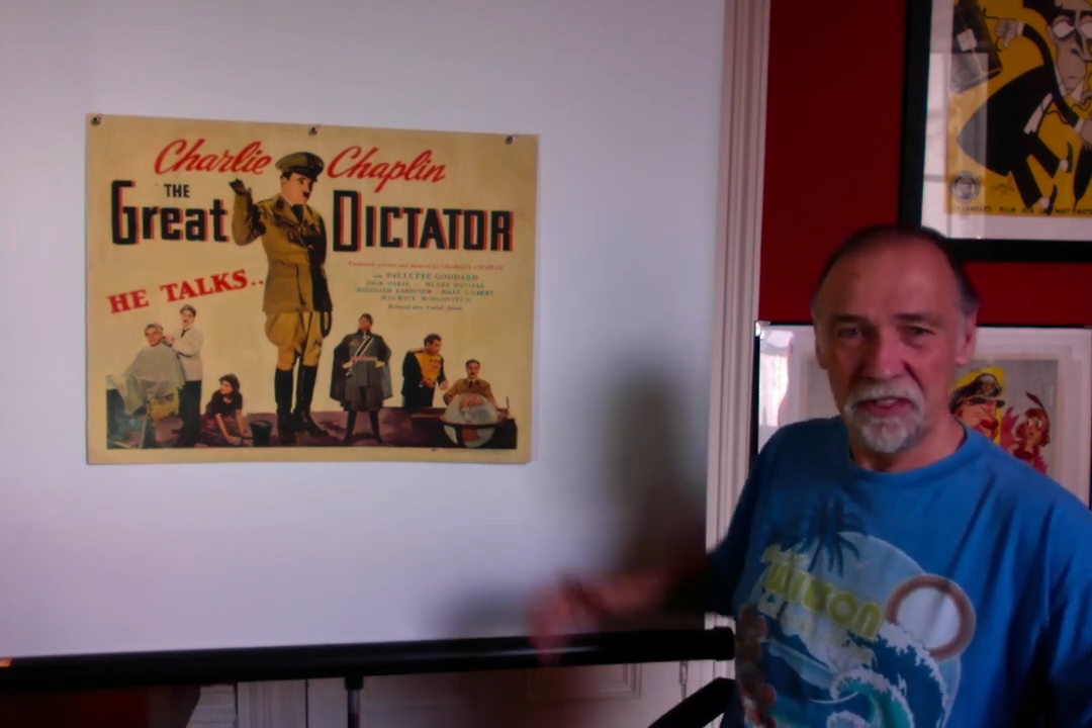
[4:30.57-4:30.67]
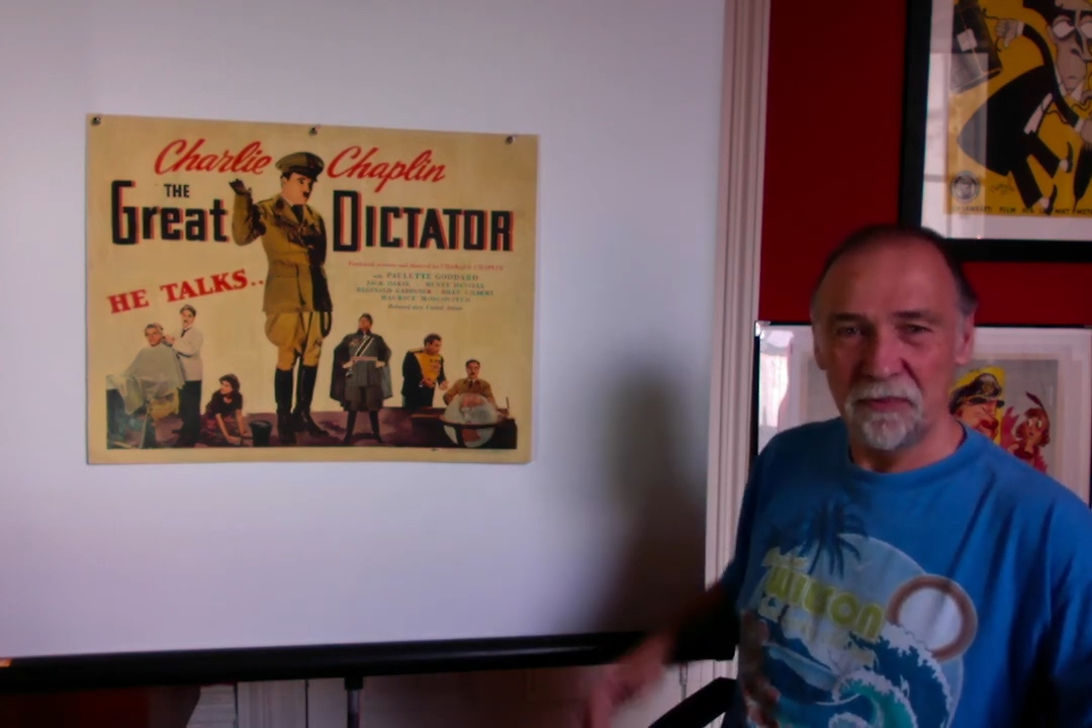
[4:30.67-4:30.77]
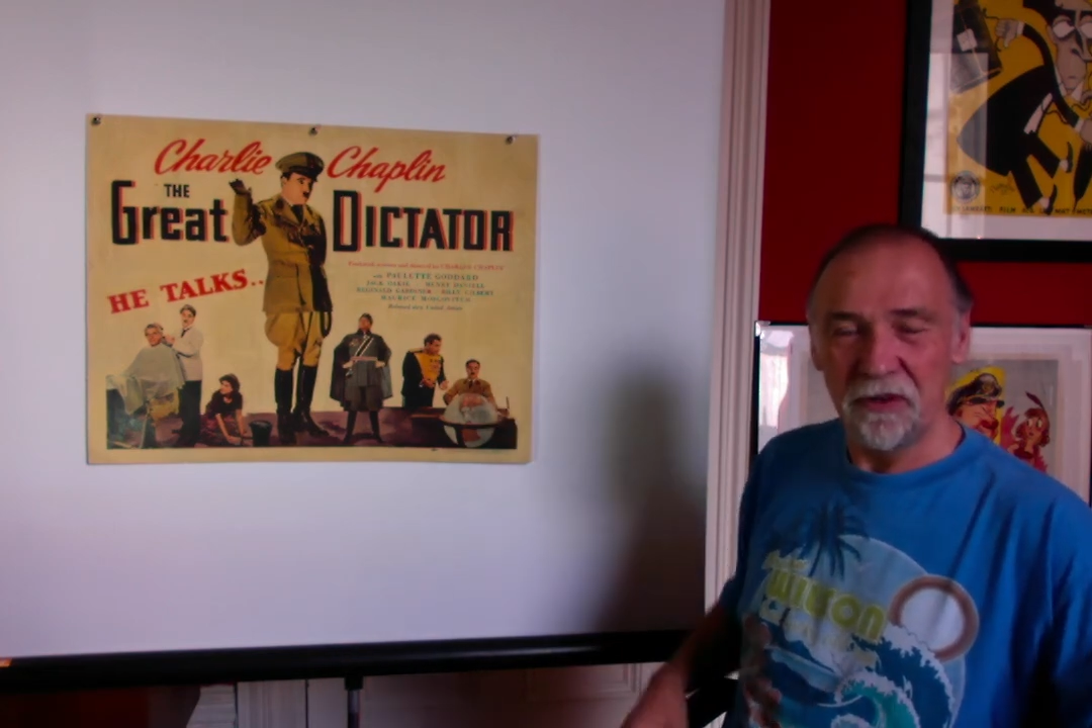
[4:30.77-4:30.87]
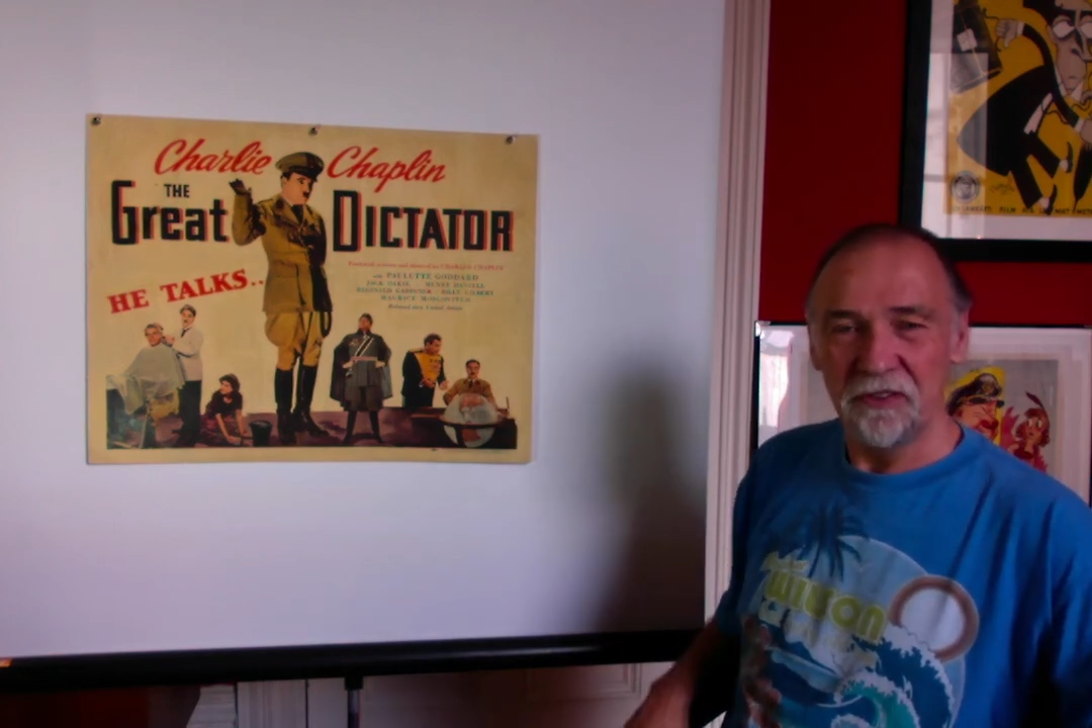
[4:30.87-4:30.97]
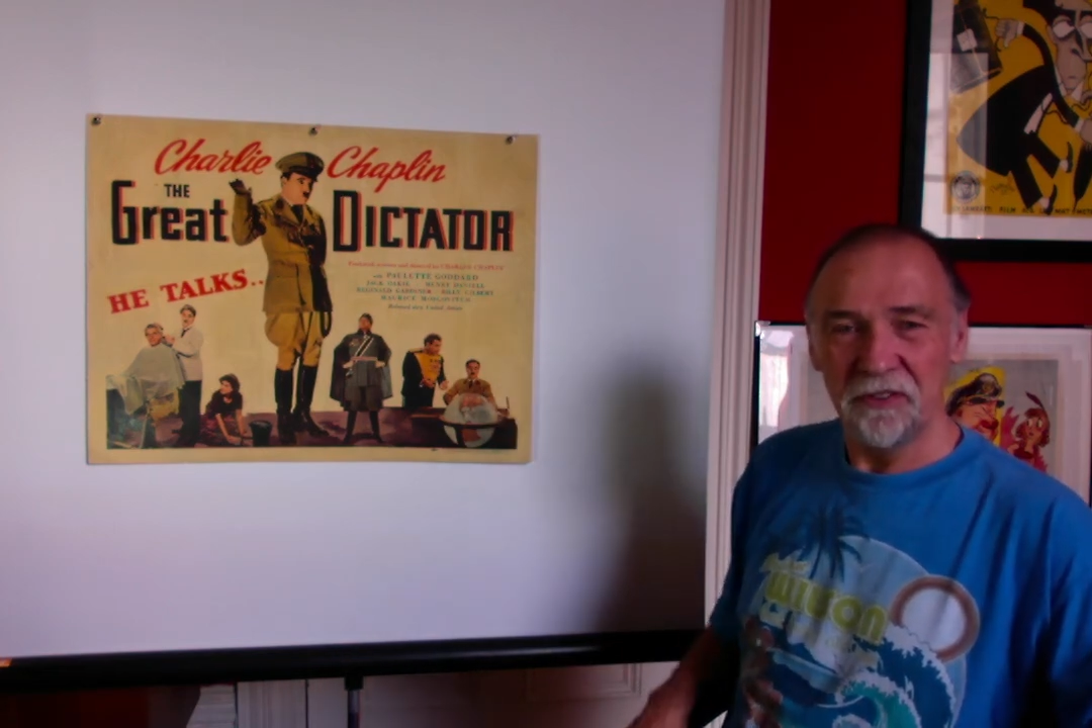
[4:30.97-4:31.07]

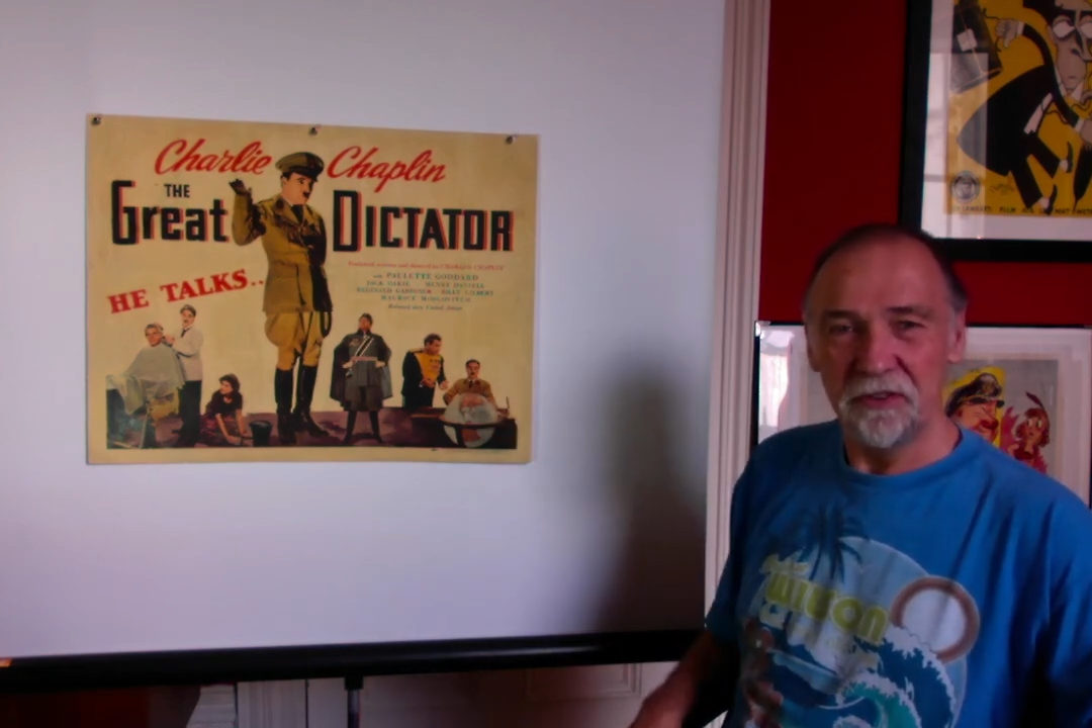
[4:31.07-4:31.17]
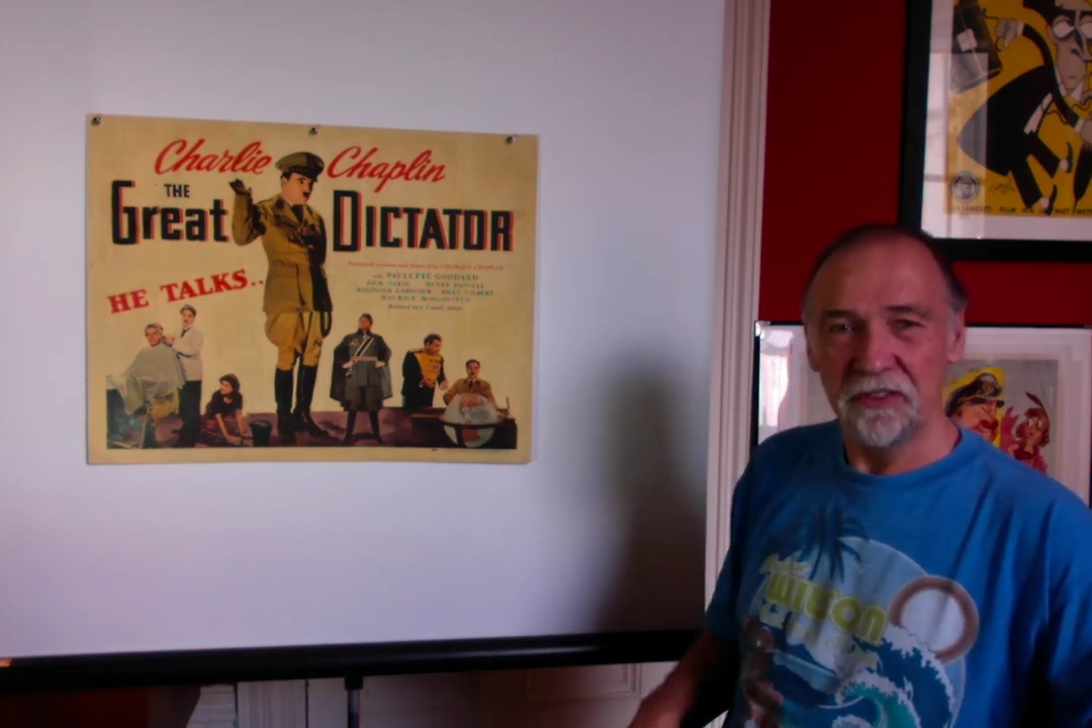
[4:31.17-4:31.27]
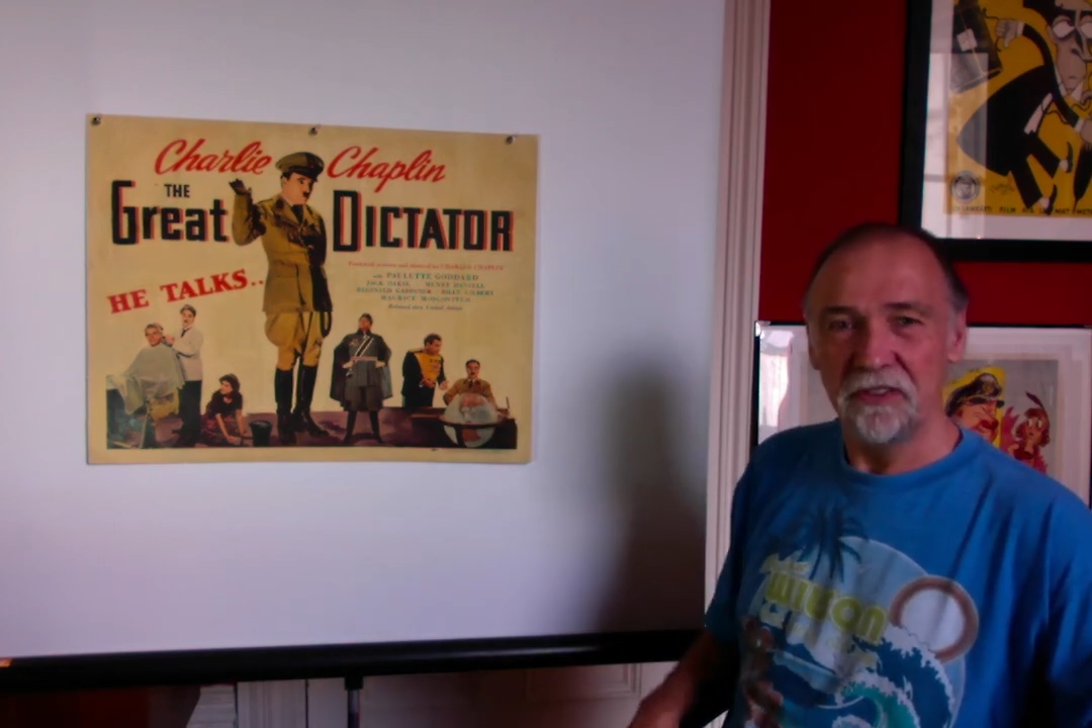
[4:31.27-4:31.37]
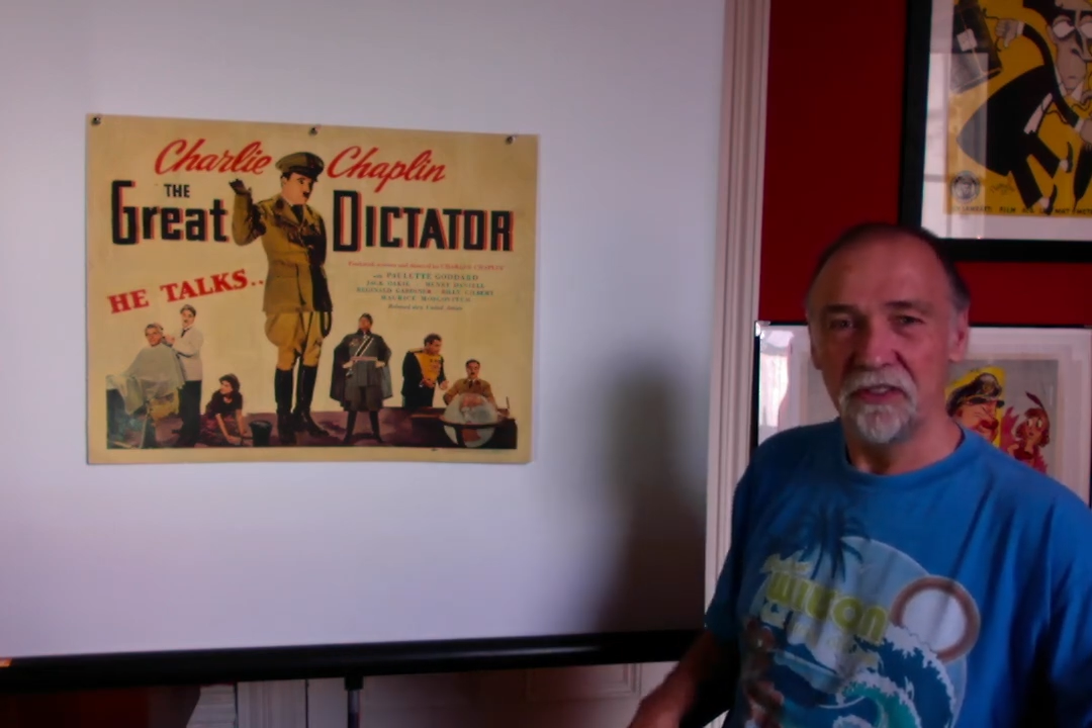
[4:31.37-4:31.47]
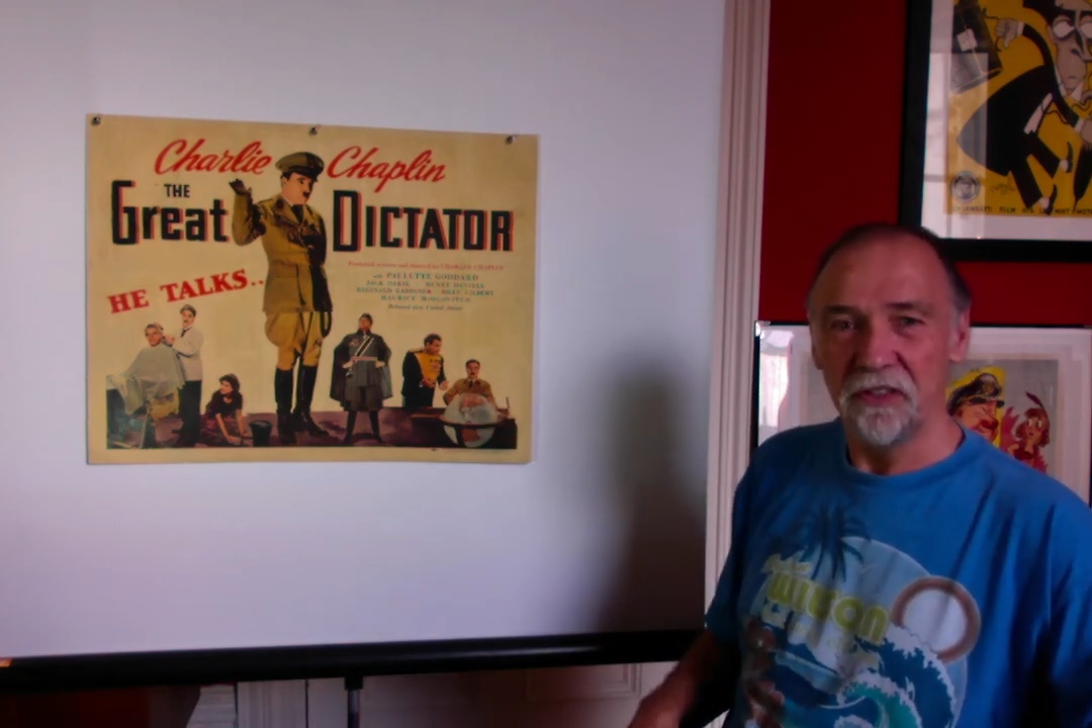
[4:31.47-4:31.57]
poster is
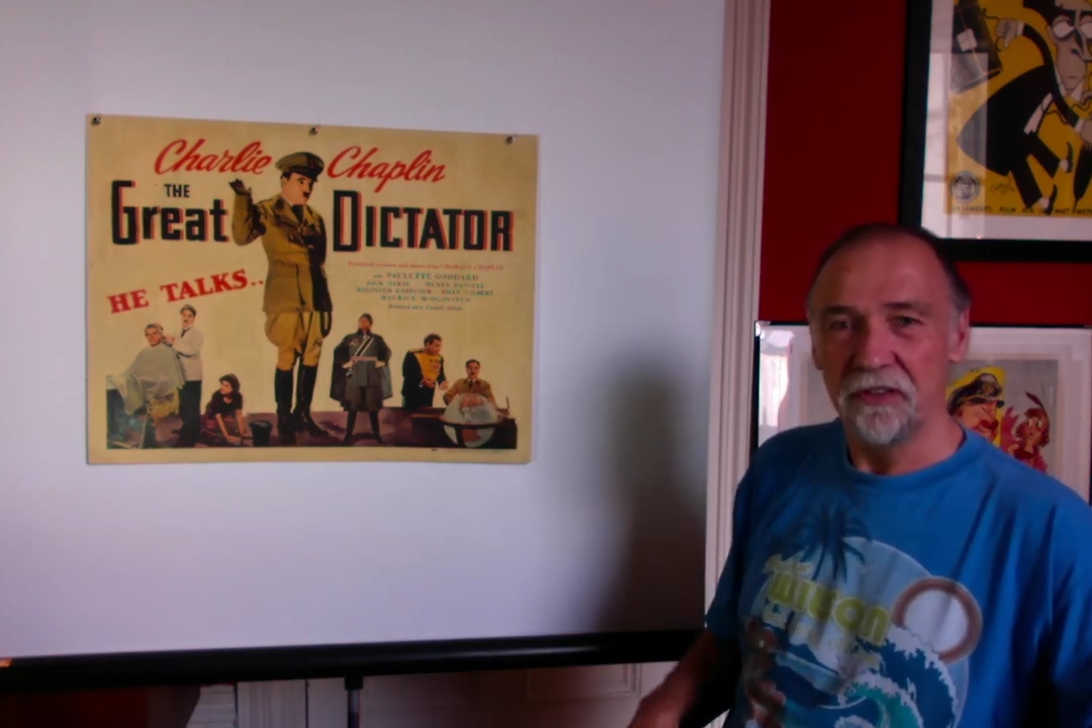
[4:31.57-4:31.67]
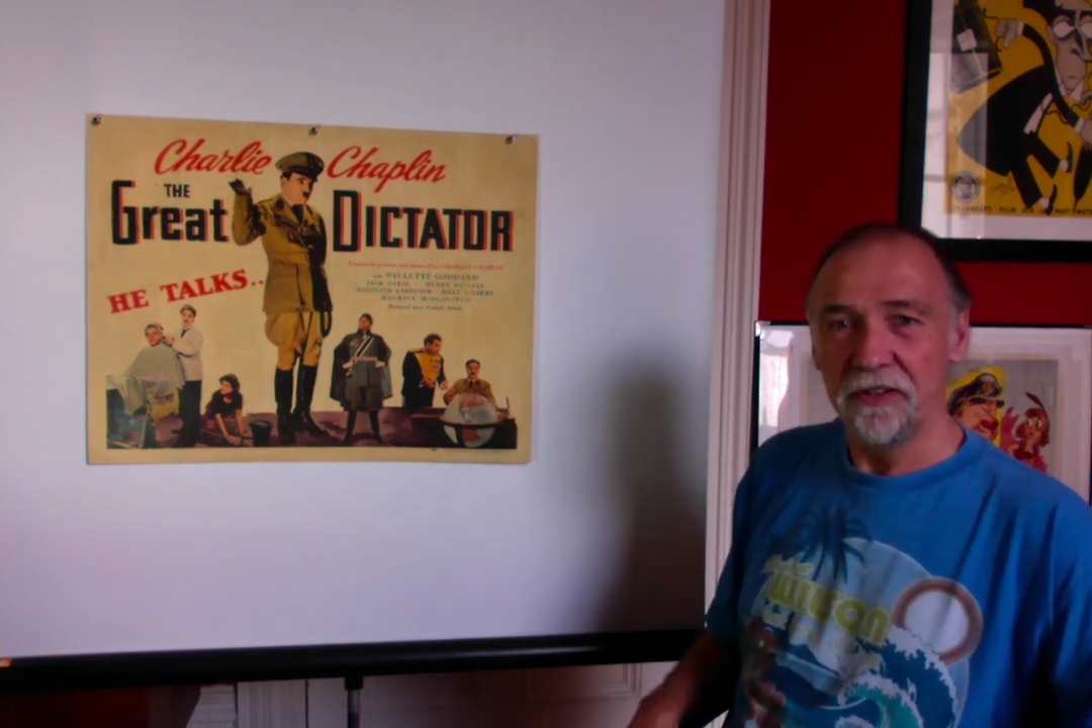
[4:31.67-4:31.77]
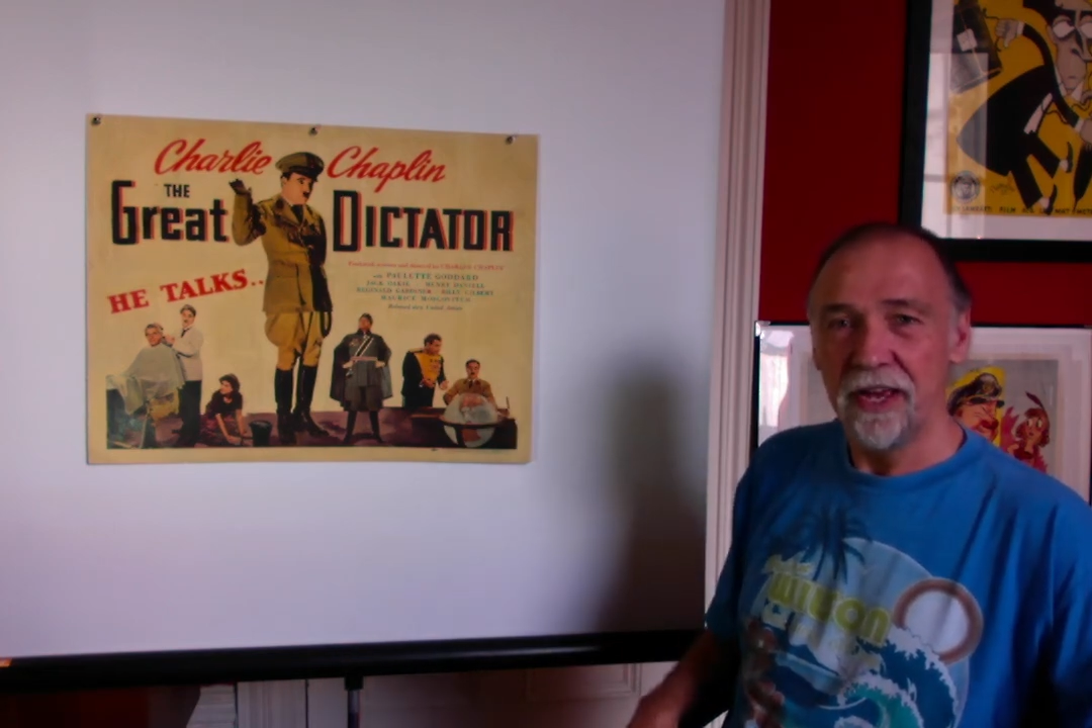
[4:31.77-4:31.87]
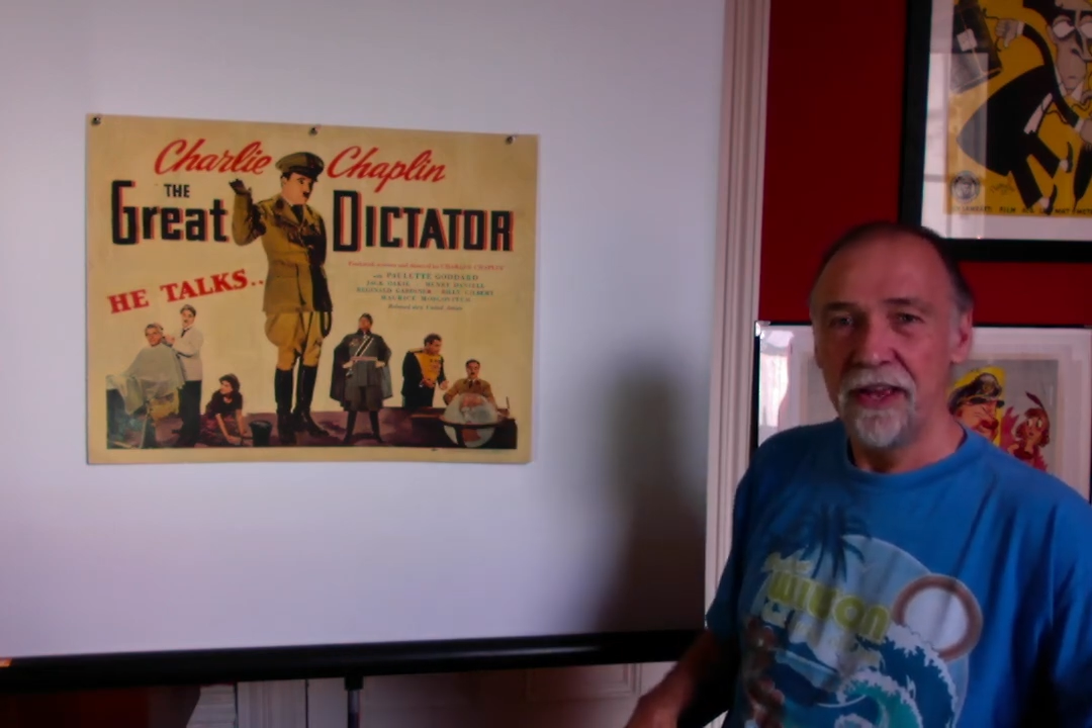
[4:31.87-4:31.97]
concerned.